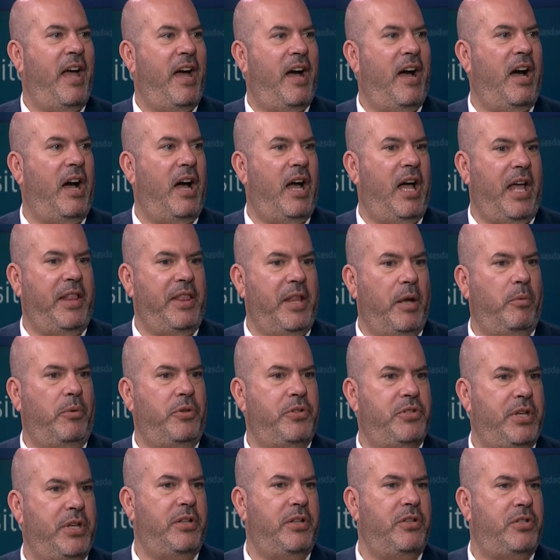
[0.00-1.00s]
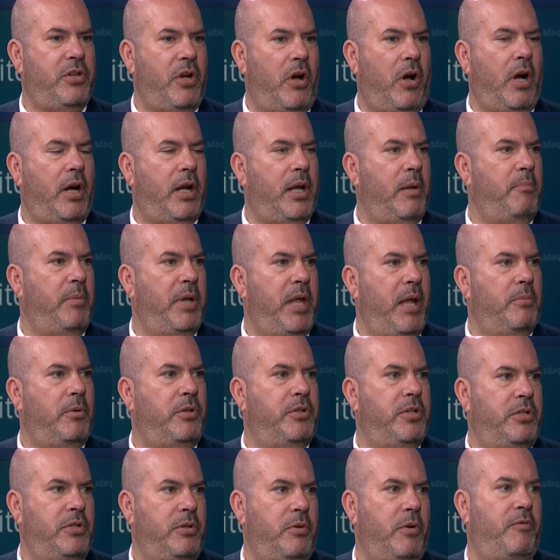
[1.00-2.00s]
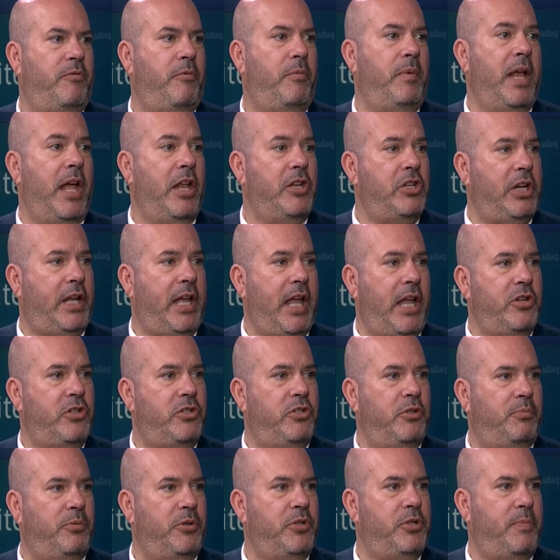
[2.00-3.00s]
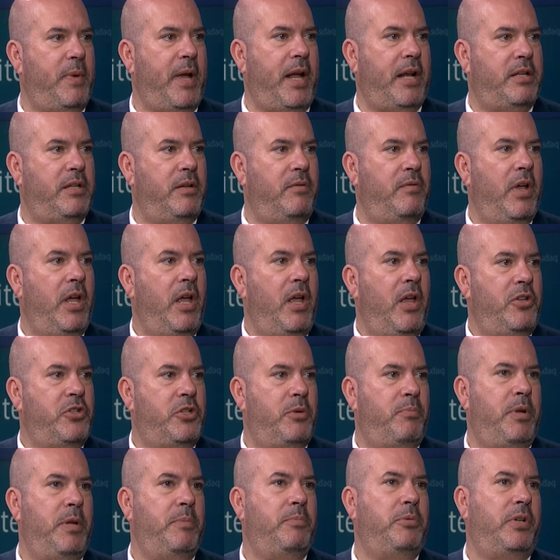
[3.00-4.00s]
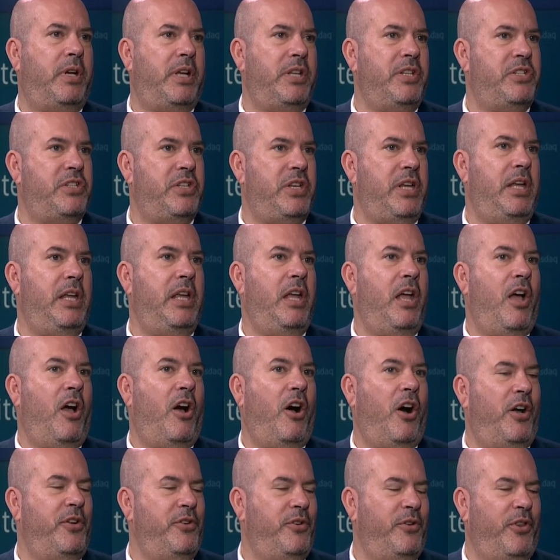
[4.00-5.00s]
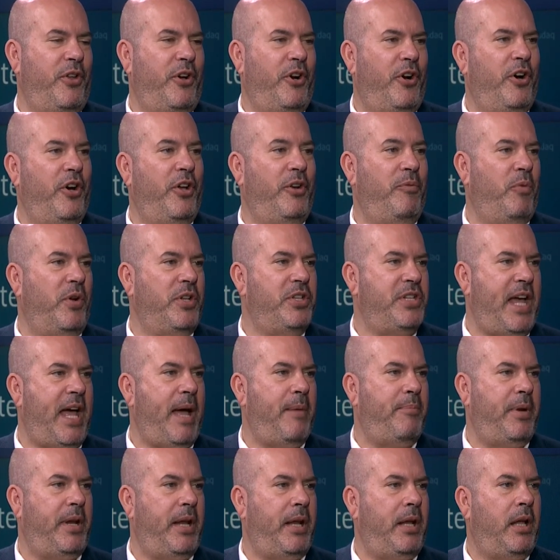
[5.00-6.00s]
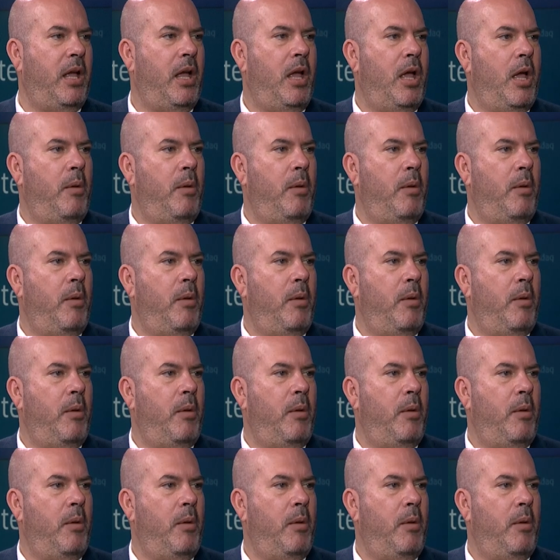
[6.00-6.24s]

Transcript: and that we'll and talk and be able to do it from an educational perspective so people can see under the hood what's happening.